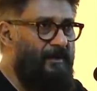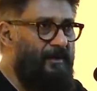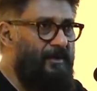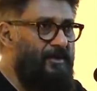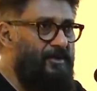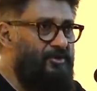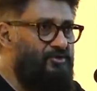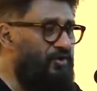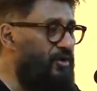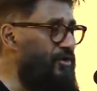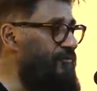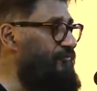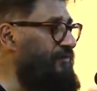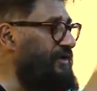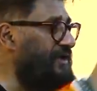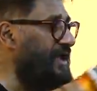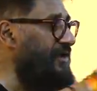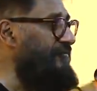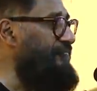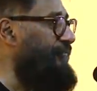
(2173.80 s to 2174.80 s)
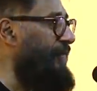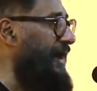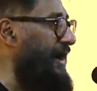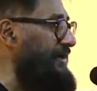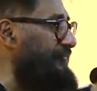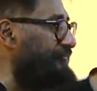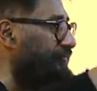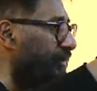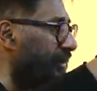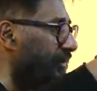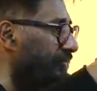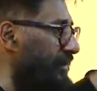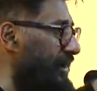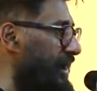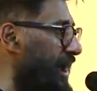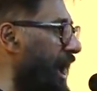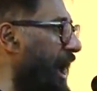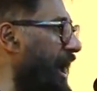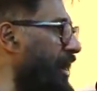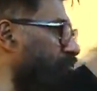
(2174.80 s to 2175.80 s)
So if we can fight for our
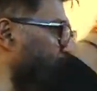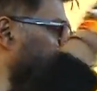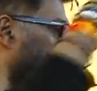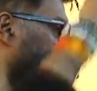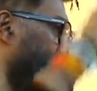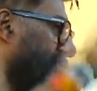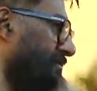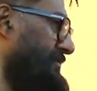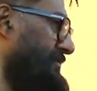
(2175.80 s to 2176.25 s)
house,